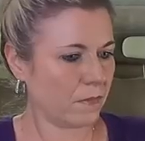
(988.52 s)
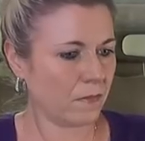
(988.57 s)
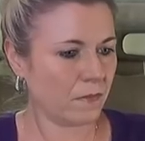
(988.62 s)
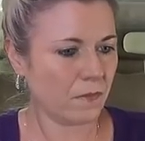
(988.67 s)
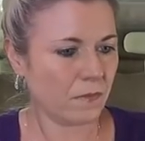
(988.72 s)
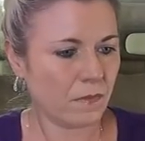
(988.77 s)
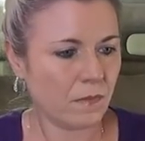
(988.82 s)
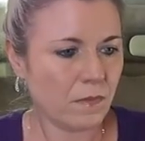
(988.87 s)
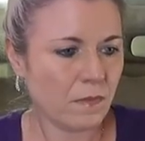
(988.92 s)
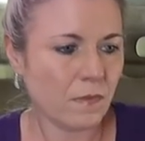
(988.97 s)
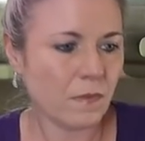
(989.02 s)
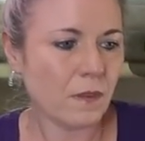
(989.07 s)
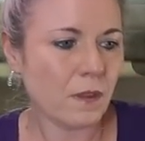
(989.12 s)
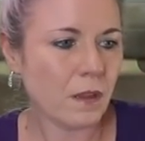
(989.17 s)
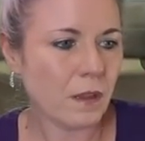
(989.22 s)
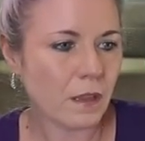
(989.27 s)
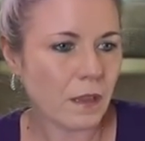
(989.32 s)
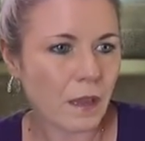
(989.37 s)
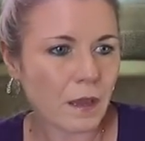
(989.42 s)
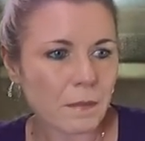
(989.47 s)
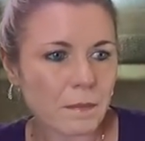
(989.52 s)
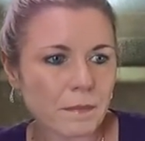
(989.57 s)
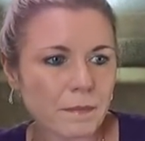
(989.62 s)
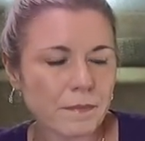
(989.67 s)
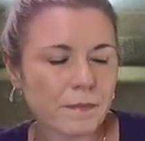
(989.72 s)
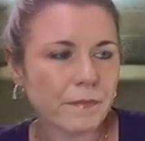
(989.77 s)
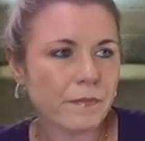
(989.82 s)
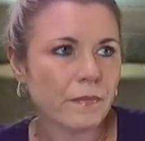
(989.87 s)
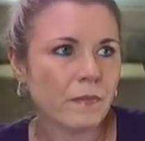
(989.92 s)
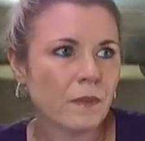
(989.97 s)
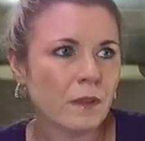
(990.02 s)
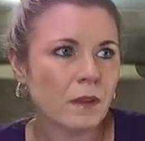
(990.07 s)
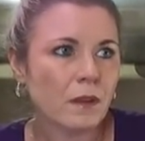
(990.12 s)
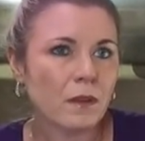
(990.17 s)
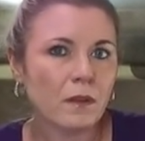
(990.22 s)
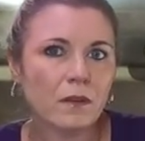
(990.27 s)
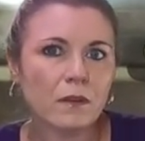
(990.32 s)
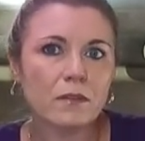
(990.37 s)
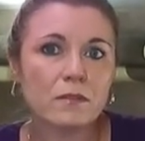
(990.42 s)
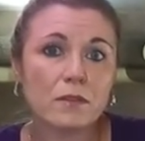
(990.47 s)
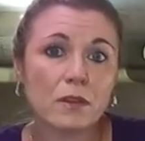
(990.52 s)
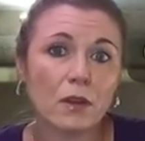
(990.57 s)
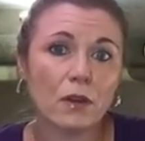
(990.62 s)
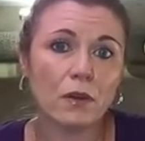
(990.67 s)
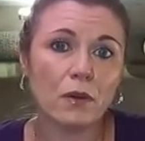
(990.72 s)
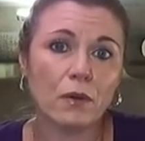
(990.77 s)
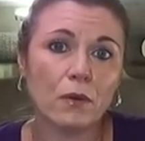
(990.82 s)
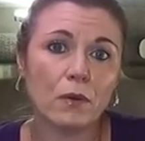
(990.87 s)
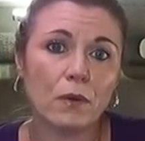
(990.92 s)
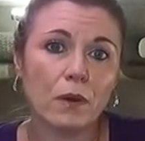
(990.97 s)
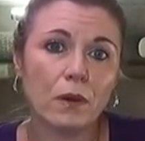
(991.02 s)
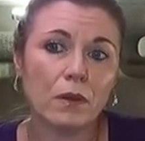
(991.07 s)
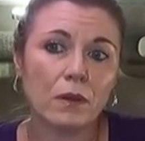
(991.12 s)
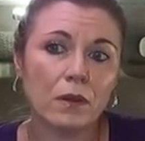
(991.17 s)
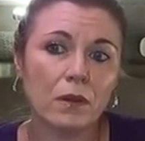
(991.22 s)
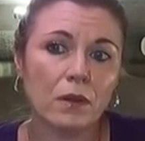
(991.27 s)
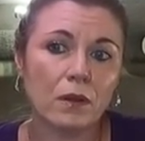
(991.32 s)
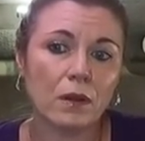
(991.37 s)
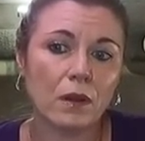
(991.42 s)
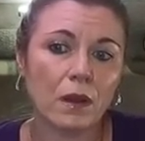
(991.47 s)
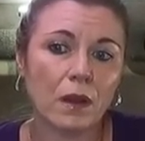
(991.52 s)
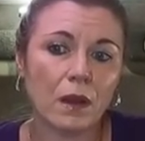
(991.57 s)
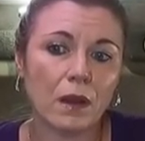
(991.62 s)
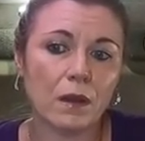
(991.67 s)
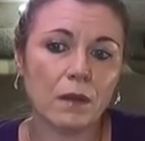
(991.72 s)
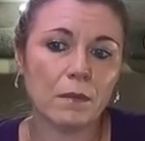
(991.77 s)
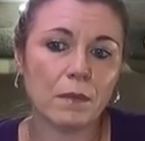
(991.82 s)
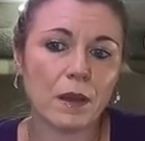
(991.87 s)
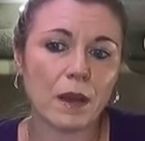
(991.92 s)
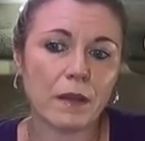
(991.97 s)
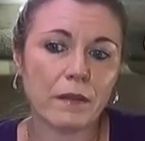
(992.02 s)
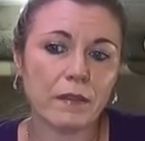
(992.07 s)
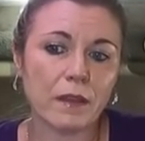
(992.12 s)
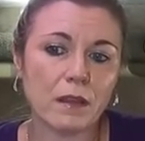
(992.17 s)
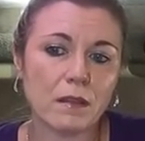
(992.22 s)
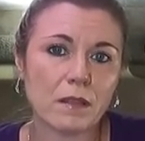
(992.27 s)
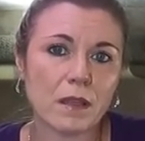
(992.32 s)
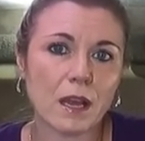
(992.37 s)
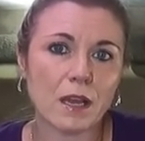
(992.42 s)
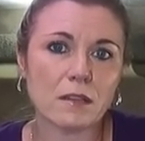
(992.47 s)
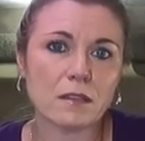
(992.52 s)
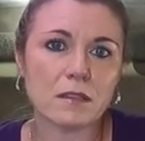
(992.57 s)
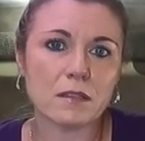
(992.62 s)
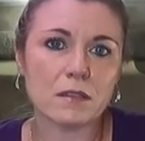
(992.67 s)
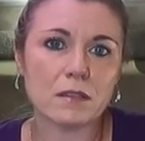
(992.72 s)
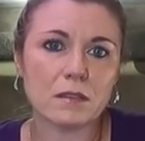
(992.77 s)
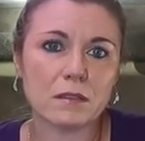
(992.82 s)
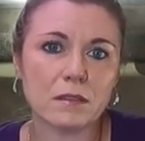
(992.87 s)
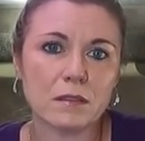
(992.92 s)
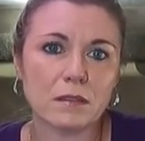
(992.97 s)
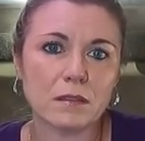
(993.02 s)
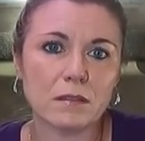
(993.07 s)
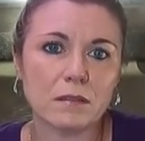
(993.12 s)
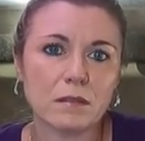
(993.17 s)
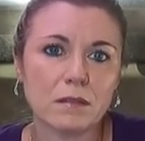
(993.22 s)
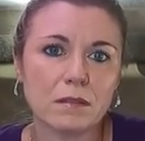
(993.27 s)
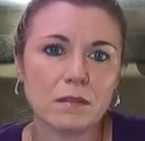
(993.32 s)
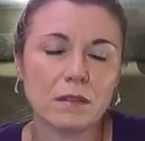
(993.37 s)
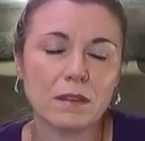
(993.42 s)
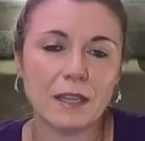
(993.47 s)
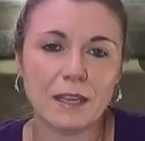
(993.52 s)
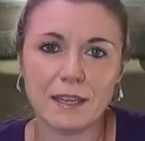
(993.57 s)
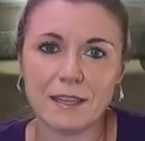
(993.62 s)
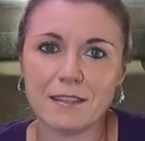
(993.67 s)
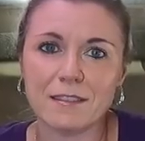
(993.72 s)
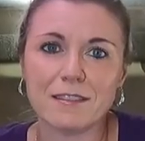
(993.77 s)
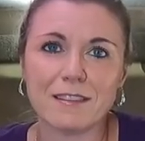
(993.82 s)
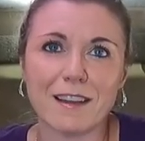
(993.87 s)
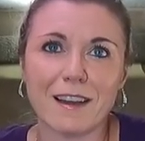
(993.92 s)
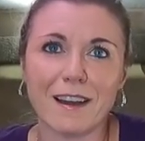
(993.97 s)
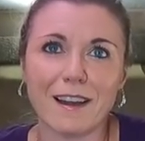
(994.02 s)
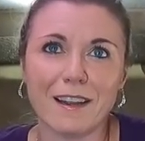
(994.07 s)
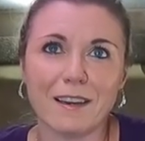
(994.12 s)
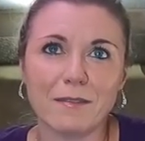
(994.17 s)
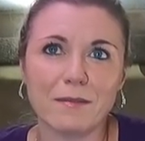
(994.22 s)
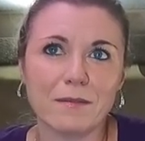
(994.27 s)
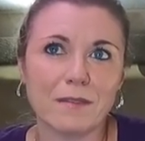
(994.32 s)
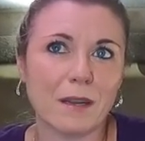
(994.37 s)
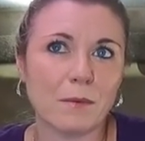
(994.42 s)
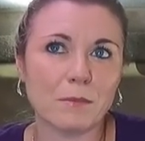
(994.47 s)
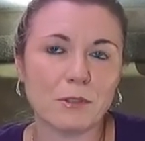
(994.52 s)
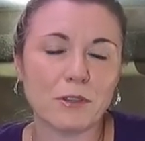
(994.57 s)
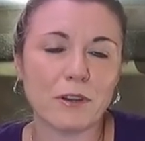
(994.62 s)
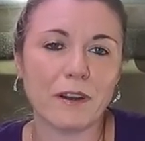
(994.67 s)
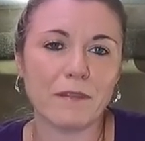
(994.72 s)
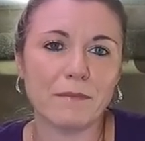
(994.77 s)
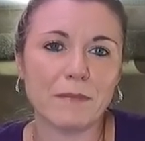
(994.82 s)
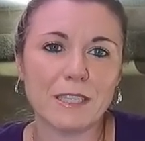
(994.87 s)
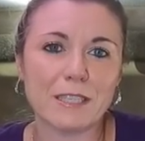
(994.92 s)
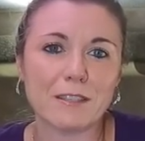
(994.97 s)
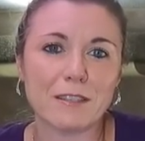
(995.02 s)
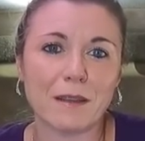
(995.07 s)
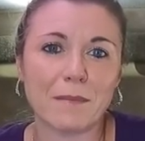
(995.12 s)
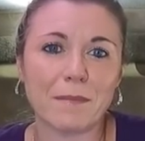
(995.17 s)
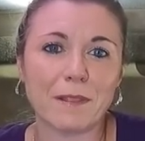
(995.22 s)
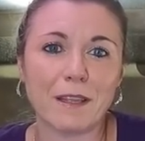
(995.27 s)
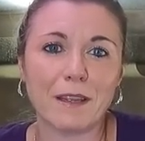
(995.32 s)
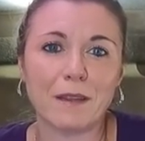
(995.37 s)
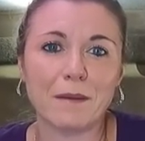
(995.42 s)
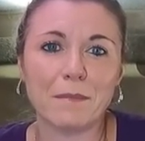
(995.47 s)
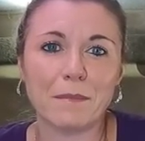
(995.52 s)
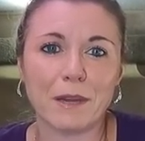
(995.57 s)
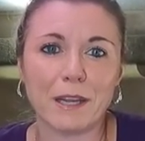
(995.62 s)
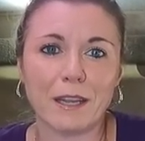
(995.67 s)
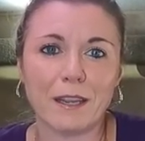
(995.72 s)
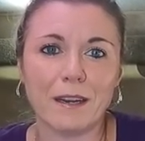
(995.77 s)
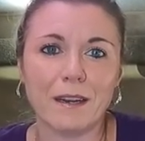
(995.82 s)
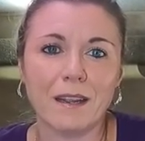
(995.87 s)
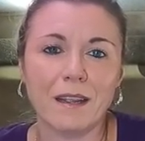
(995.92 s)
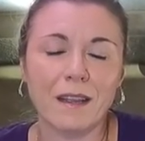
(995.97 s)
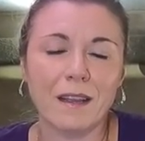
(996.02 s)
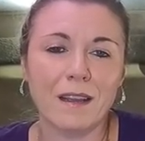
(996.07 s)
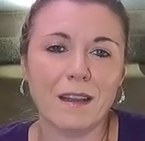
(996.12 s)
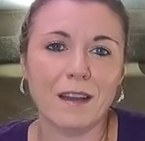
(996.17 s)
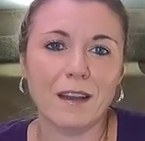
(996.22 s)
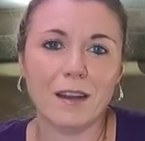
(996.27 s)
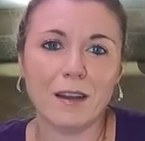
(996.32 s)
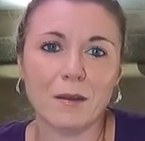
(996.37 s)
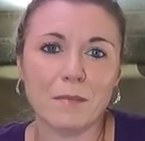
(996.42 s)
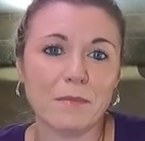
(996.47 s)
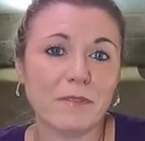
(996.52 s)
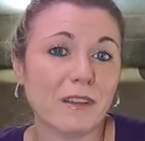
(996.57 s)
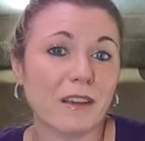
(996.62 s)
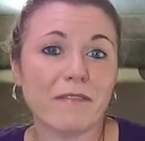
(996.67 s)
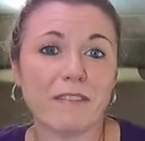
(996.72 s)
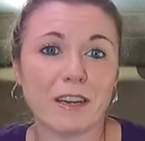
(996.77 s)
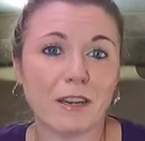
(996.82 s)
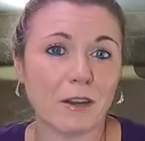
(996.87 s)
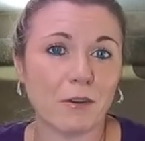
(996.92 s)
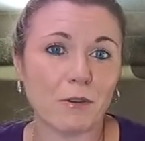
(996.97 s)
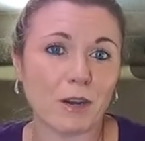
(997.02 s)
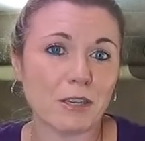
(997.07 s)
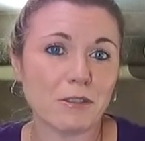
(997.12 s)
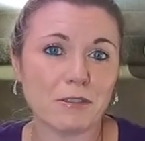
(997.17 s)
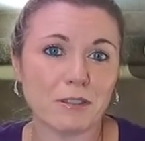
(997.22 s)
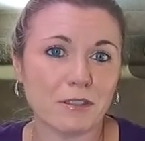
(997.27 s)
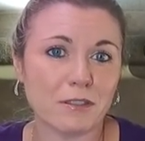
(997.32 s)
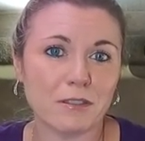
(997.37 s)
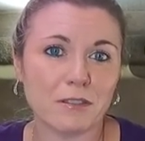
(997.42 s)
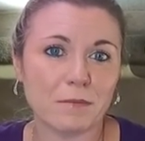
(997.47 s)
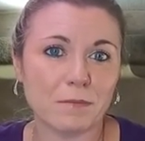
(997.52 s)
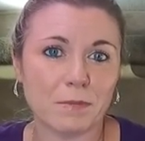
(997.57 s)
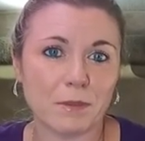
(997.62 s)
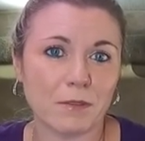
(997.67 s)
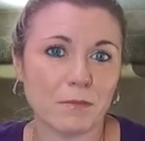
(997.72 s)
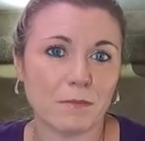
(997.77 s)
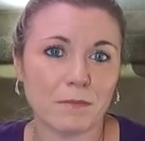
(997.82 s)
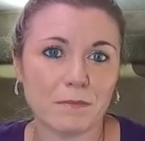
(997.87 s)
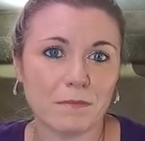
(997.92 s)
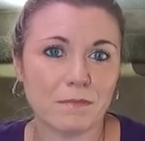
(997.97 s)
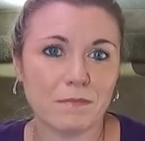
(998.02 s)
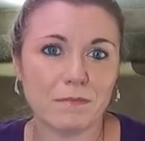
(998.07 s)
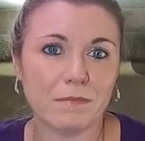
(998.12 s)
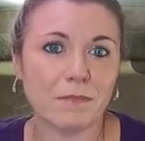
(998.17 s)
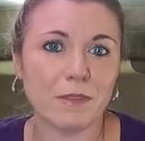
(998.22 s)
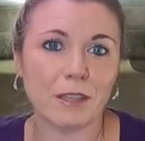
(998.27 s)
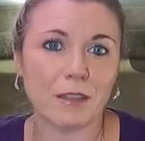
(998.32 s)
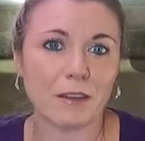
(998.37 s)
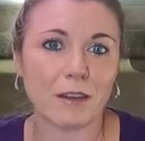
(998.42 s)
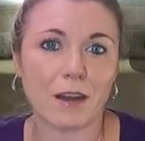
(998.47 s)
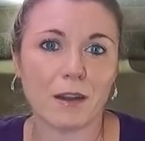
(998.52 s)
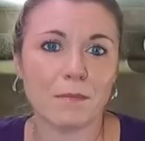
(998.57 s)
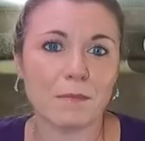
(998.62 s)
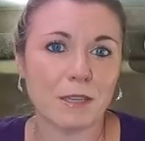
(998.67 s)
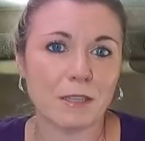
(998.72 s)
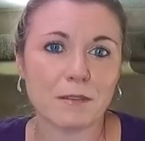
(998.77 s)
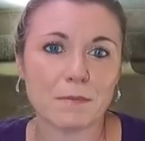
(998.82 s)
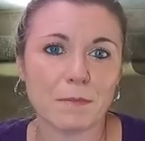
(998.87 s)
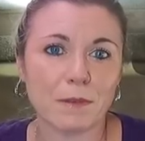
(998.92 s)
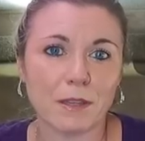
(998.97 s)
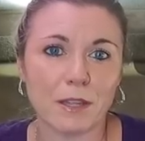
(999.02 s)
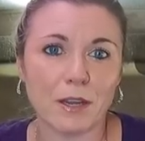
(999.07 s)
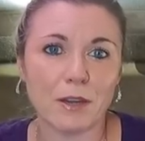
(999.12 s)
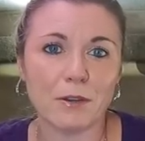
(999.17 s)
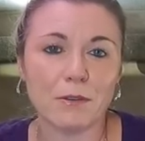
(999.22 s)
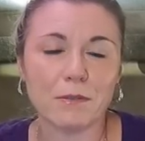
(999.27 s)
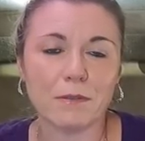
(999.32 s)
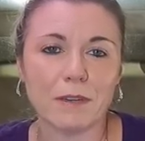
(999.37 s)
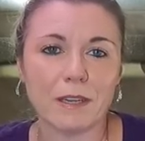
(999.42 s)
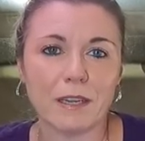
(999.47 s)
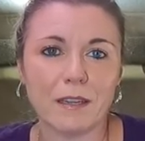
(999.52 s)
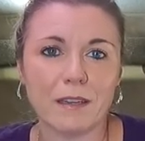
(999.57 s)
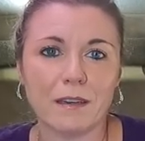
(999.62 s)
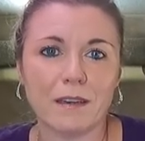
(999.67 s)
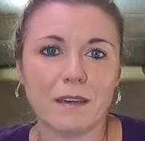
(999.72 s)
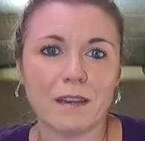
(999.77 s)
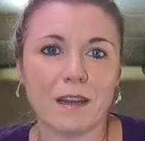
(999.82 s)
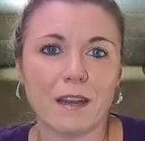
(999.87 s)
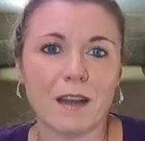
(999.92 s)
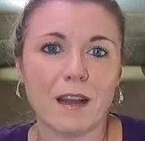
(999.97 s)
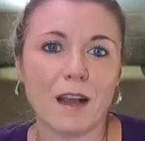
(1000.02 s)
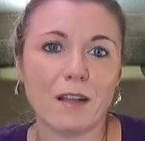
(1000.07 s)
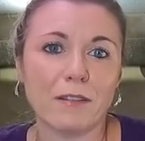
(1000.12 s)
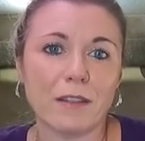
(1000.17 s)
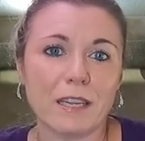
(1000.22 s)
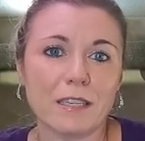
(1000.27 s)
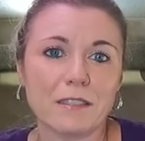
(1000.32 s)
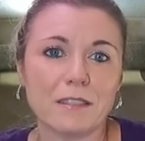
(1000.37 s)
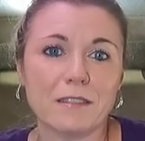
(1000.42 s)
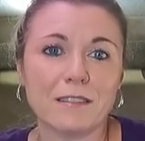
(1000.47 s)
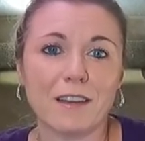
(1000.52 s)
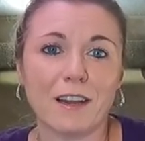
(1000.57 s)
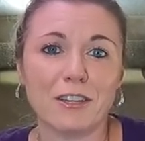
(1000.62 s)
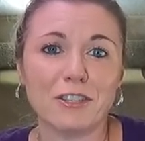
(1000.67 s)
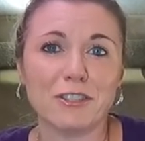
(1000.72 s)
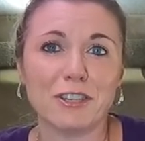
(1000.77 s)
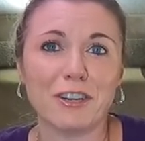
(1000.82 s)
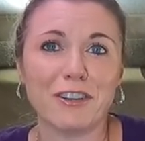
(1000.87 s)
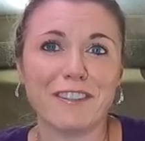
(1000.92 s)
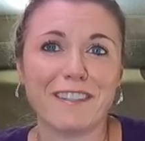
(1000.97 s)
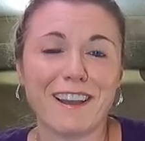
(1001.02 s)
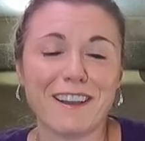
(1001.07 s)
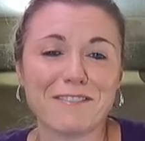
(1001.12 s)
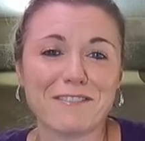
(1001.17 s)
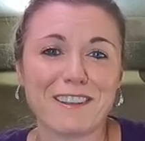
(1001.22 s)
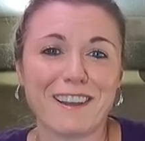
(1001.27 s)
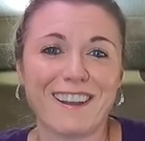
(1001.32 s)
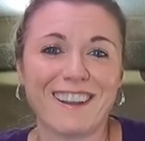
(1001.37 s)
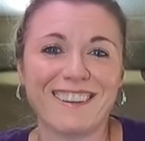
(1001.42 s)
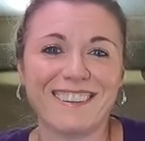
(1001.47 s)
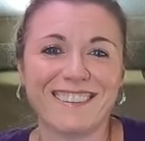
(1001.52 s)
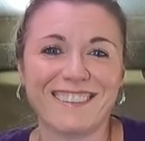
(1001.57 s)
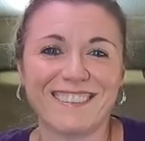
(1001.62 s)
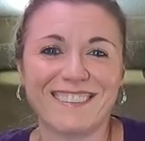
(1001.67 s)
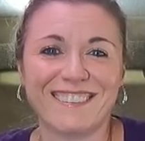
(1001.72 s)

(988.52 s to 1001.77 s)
do that. Yep. So, um, I think that's the inside. I'm sure I've missed something, but um, if you have any questions, put them in the comments below, and uh, I'll let Todd show you the outside.